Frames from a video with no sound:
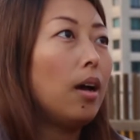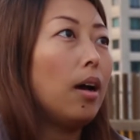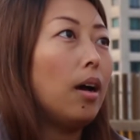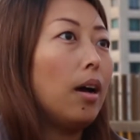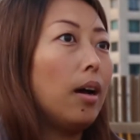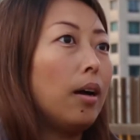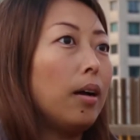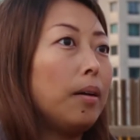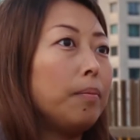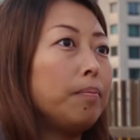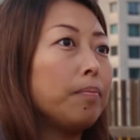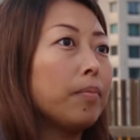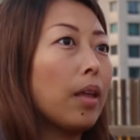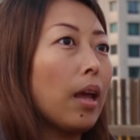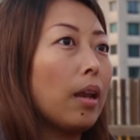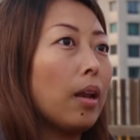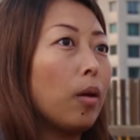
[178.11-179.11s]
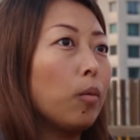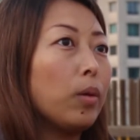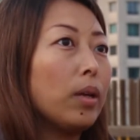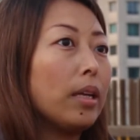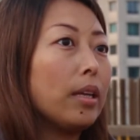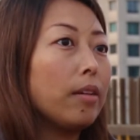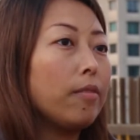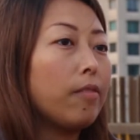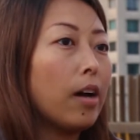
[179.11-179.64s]
and then we
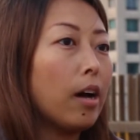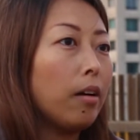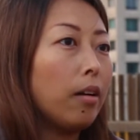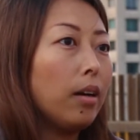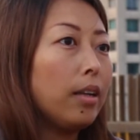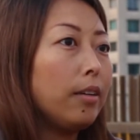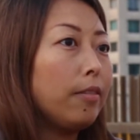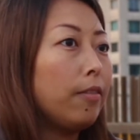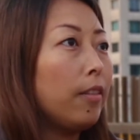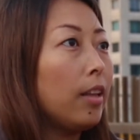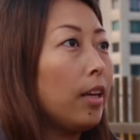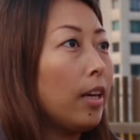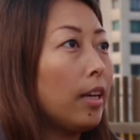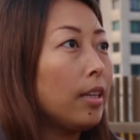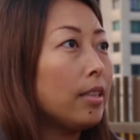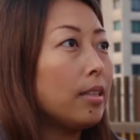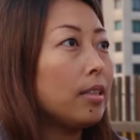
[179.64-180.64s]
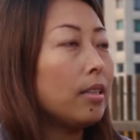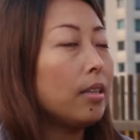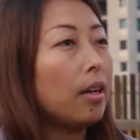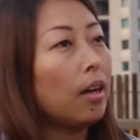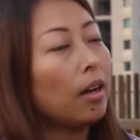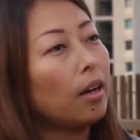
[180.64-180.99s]
give out leaflets,